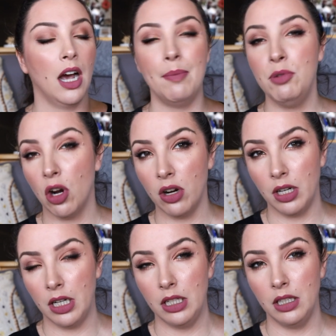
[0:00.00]
I'm not
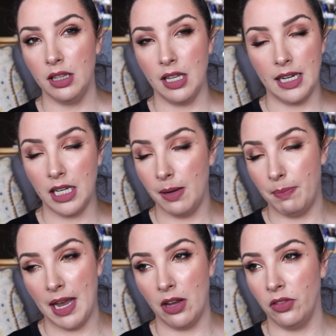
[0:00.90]
going to like hit
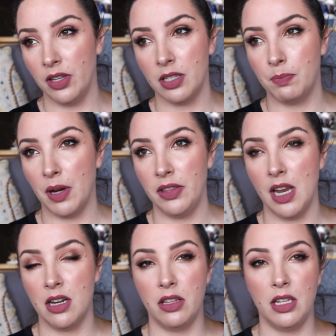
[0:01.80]
pan on this by
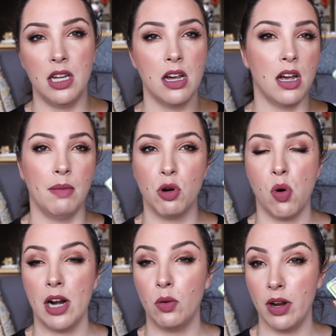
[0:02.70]
the end of the year. I'm
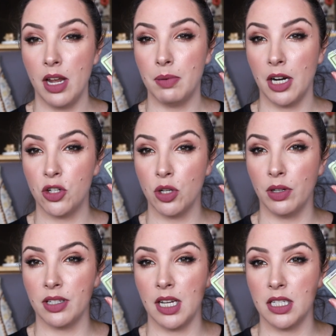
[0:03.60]
quite aware, but I do
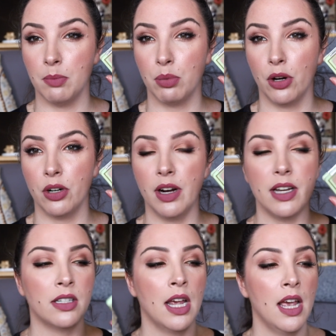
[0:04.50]
want to see some
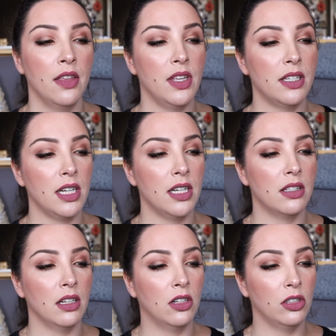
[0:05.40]
progress. This
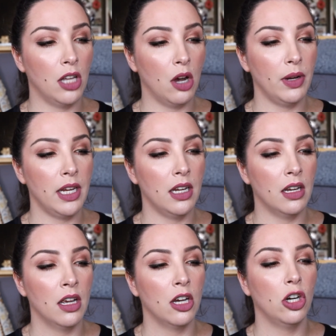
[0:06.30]
is the
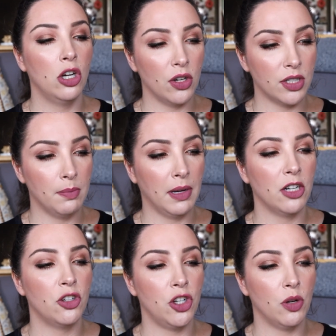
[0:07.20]
Glowy
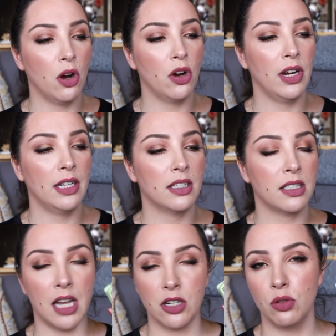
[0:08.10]
Gossamer Duo in
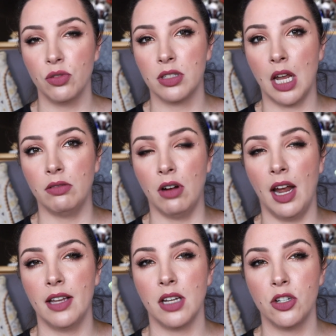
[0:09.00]
Subtle
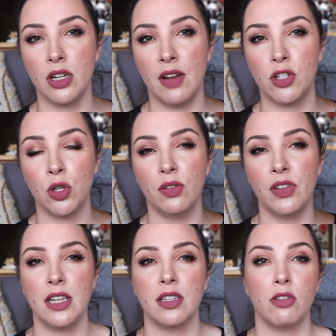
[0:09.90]
Sunrise. I do have two of
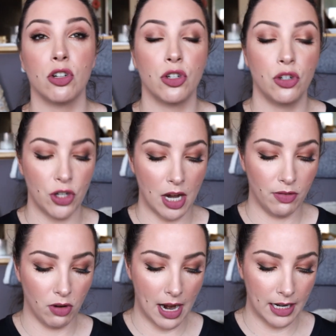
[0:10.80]
these. They've got two shade
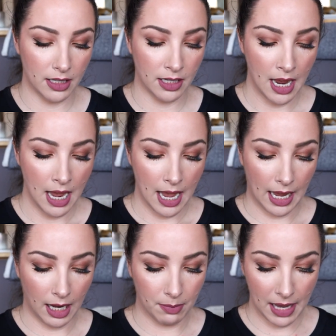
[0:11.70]
varieties,
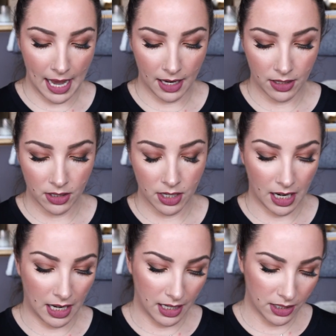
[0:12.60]
um, and
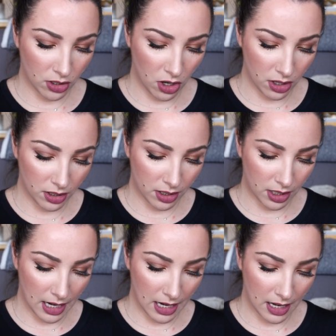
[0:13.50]
uh, it's got
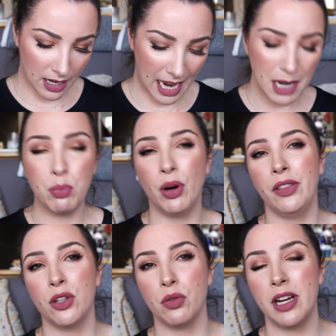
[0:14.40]
uh, eight
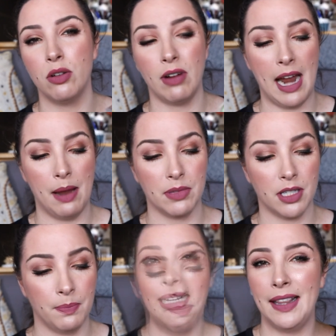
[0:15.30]
point three
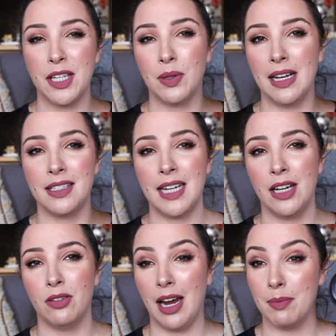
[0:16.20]
grams, and this one has
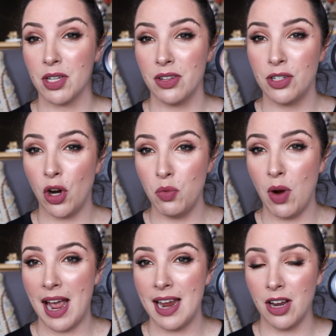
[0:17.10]
ten grams. So there's no
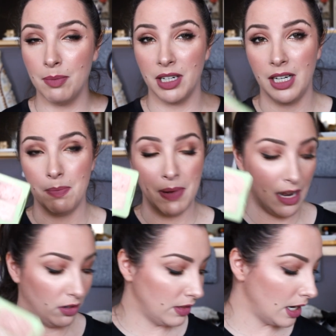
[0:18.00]
way I'm going to hit
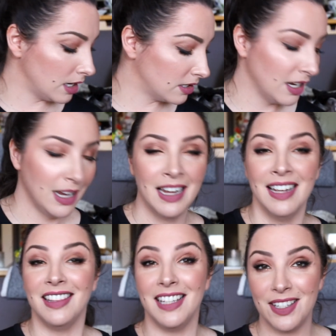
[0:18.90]
pan on these
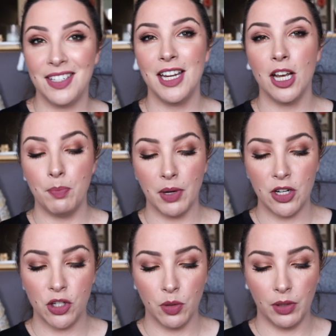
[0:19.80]
this year, but I
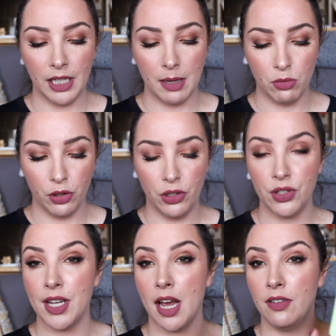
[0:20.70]
do want to get more
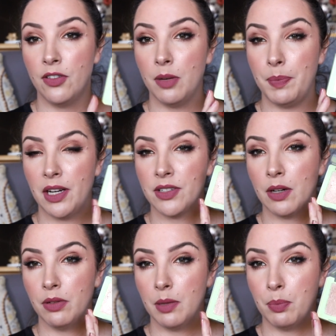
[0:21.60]
use out of it because
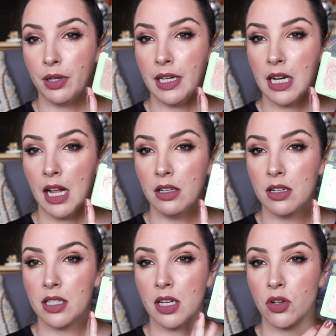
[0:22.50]
they're really pretty
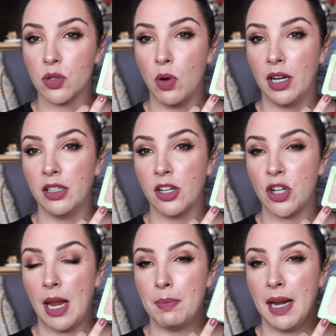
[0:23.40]
colors. There is one, a
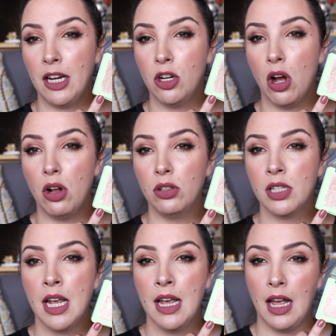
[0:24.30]
champagne gold.